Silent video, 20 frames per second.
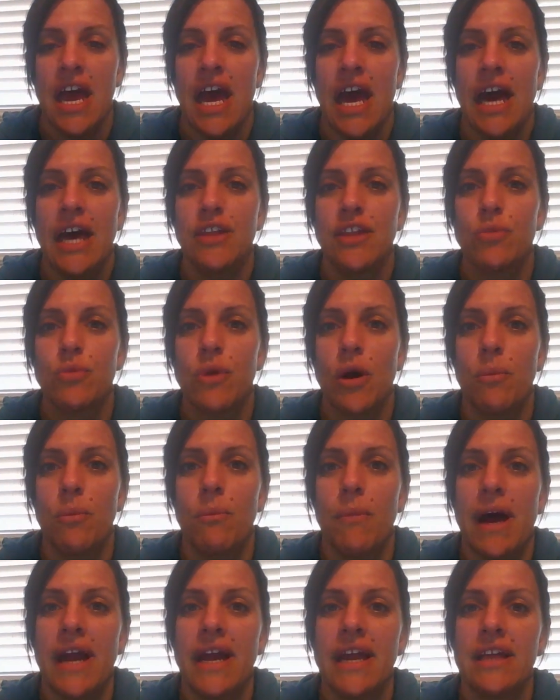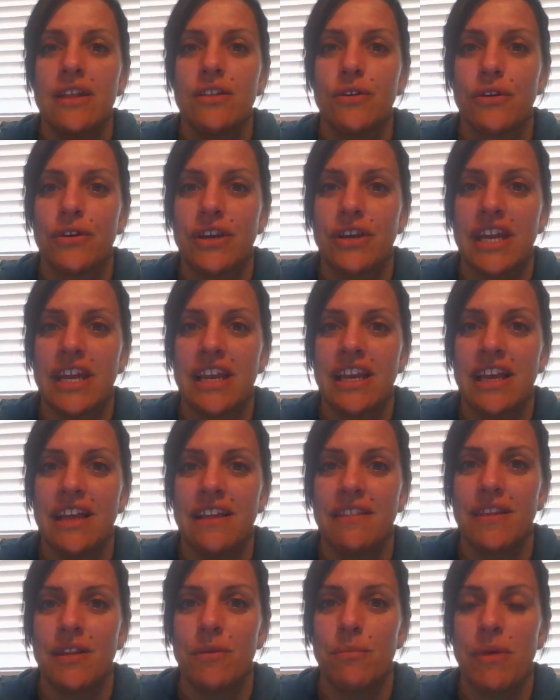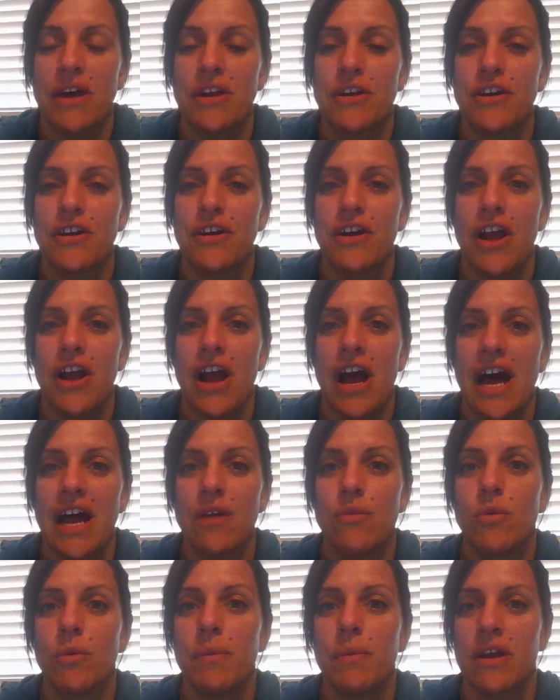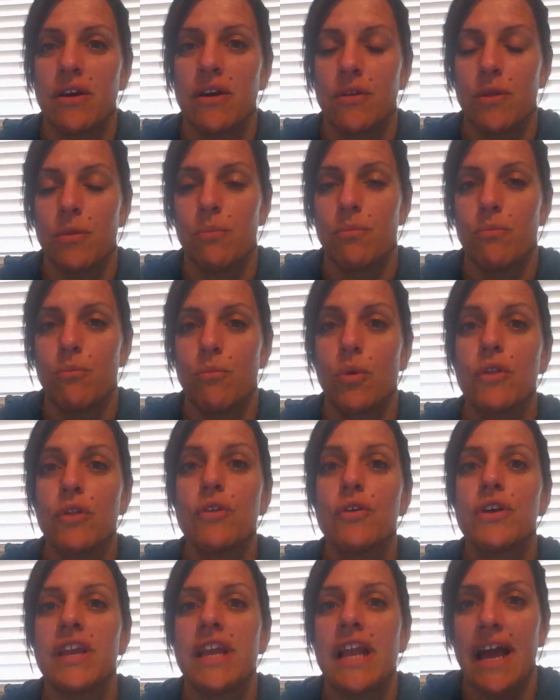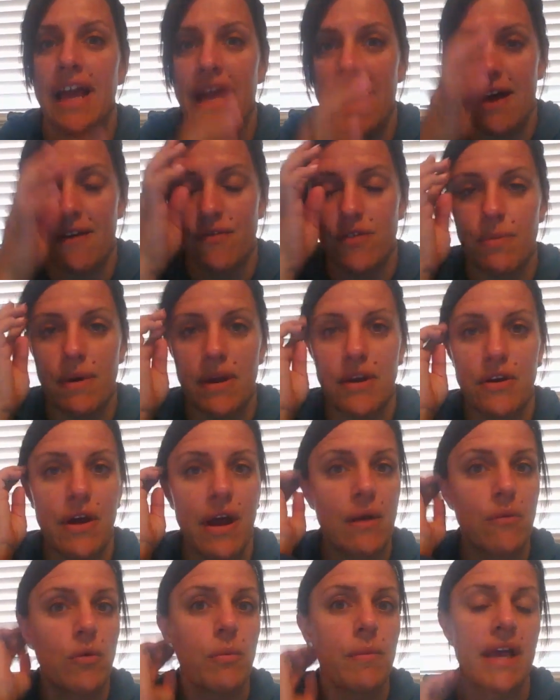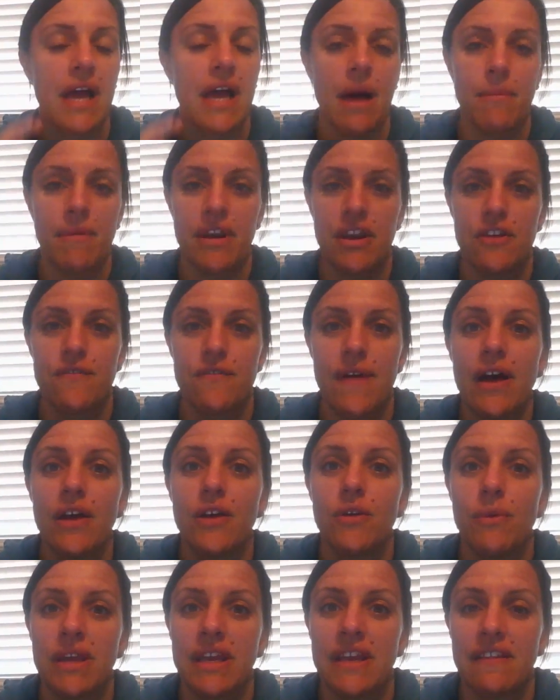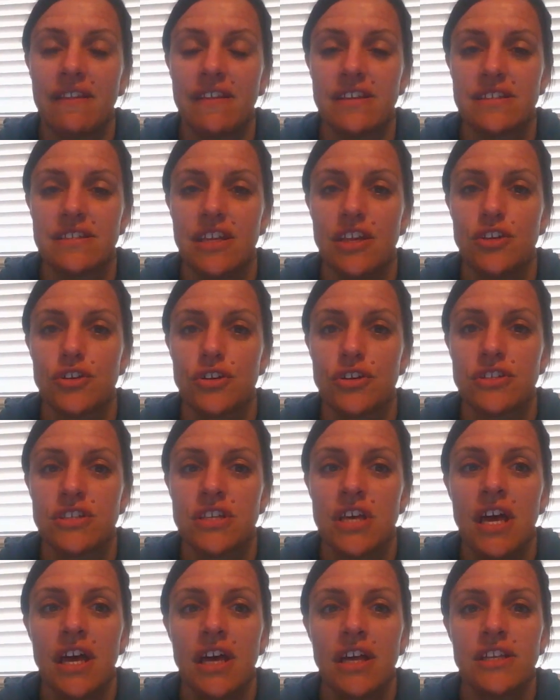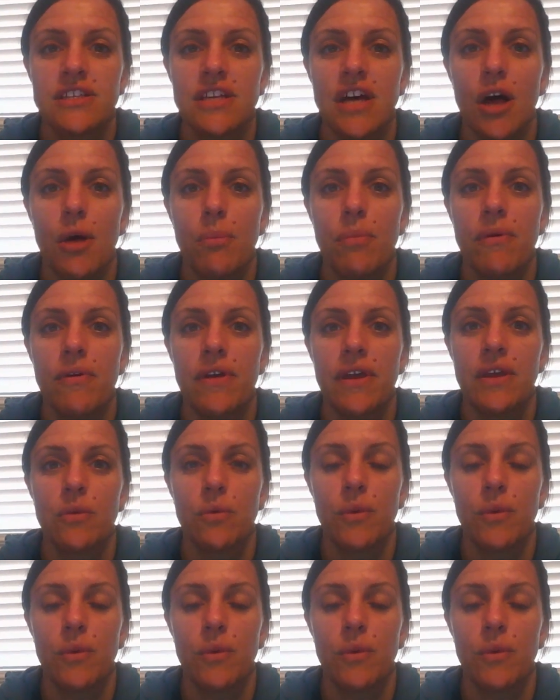And throughout my learning, the better I will be, or the more learning I have, the better I will become at evaluating these teachers to help in